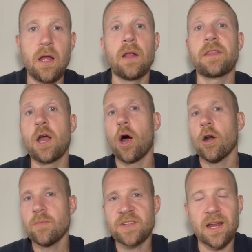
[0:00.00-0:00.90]
The
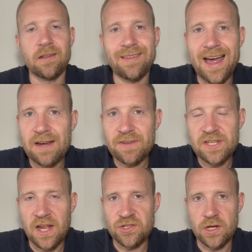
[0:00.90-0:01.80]
arms get a lot of
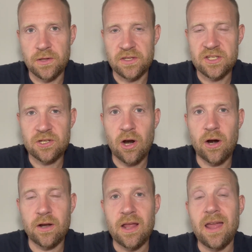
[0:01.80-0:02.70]
attention in the
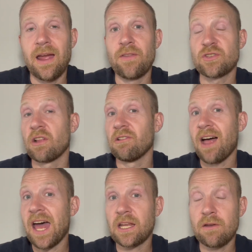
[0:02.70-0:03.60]
start, and there's a
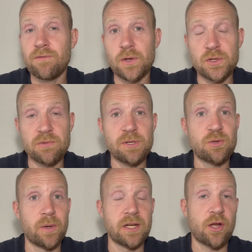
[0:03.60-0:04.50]
lot of confusion
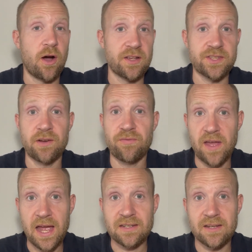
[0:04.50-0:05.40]
between cause and
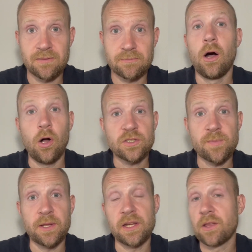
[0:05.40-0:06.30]
effect.
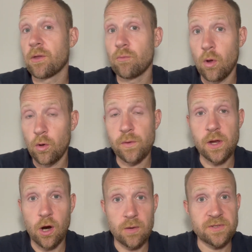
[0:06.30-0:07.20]
Ultimately, the role of the
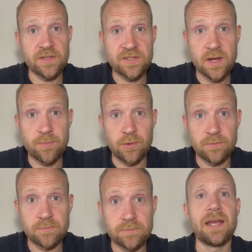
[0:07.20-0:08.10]
arms is simple.
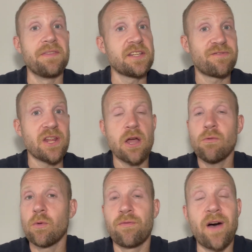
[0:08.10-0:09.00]
In this video,
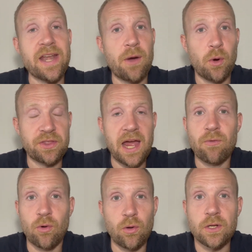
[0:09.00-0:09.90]
we'll find out what that
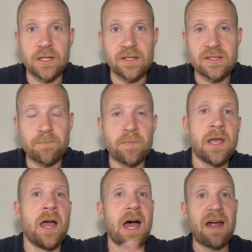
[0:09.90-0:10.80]
role is.
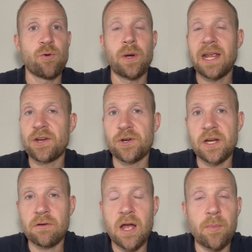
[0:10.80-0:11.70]
Hi everyone, Andrew
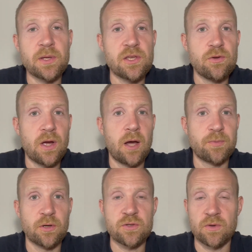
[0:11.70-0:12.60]
here, helping you help
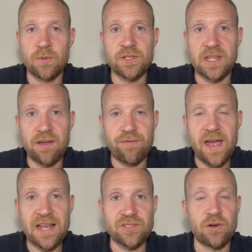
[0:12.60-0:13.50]
your swimmers get
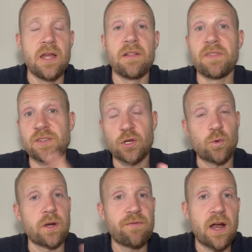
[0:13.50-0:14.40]
faster. These are
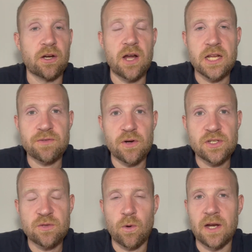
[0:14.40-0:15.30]
quick fire
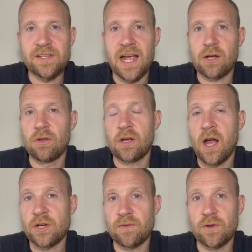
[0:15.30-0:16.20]
controversies where I tackle a
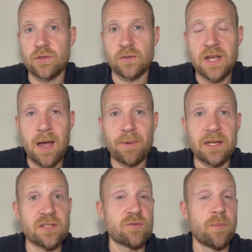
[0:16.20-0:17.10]
controversial topic in
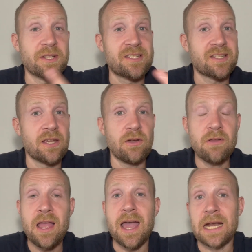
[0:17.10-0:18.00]
swimming skill,
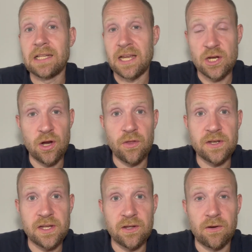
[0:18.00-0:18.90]
and I'll let you know the
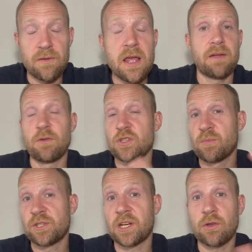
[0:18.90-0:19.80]
deal. If there's a
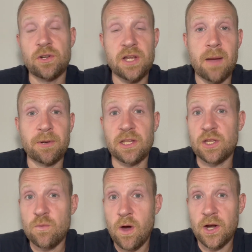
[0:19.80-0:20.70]
particular topic that
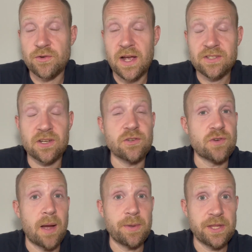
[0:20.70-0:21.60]
you want addressed,
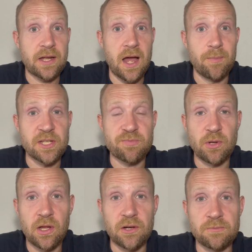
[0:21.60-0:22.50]
drop it in the comments
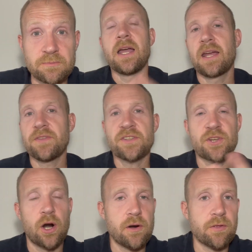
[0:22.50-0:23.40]
below. In the
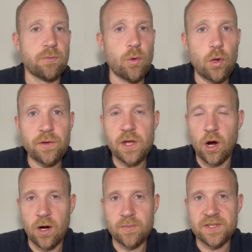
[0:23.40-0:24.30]
start, the role of the
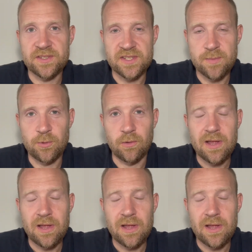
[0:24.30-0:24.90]
arms is simple.